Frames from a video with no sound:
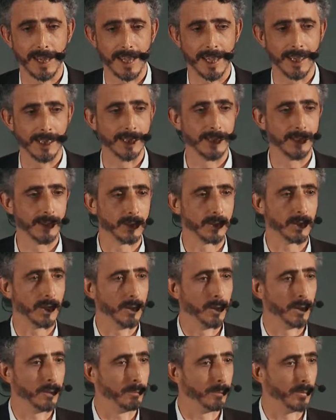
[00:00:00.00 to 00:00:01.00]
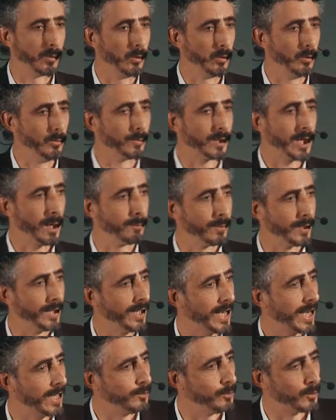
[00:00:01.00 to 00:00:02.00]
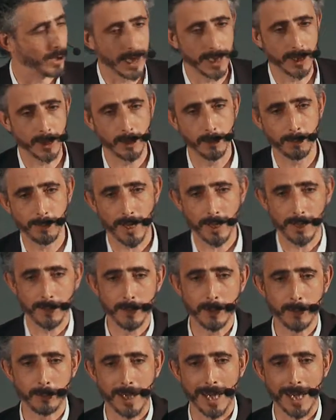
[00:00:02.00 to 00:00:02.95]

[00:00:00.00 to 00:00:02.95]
and Bloom Company education partners.